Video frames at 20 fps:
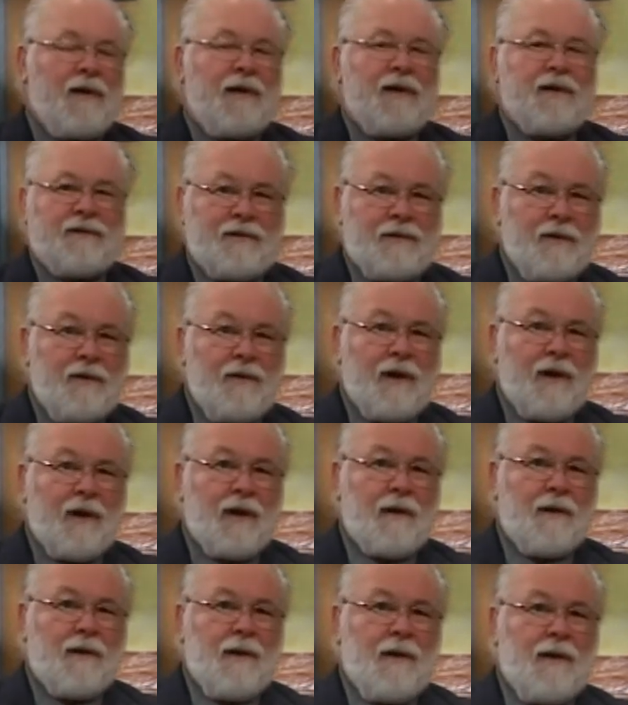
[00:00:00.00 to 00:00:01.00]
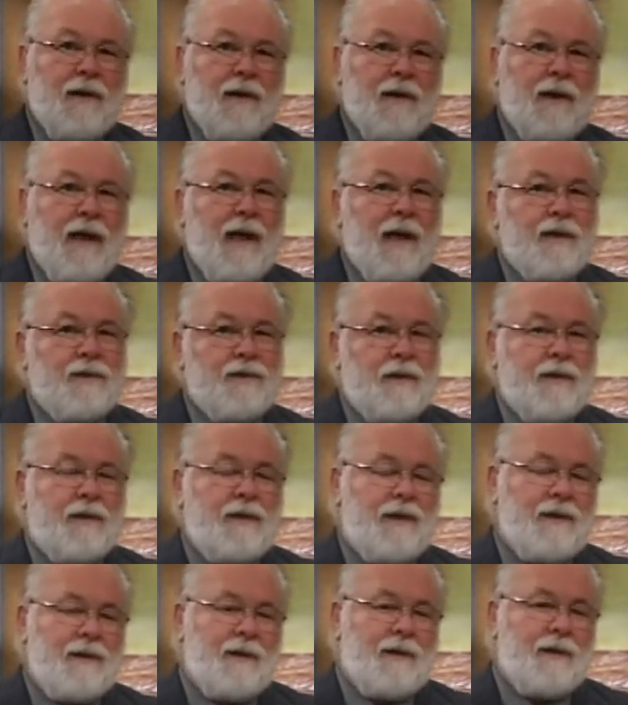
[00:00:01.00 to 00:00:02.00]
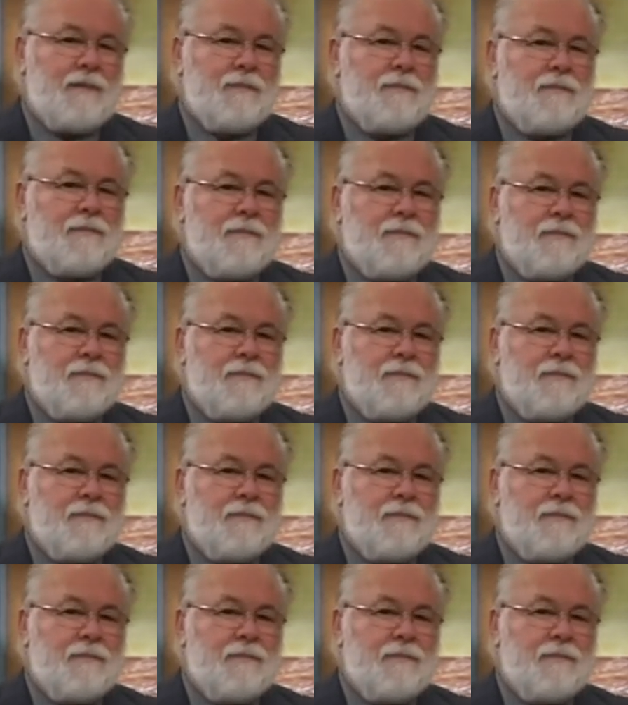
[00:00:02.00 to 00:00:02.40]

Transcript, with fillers: Assyria and uh,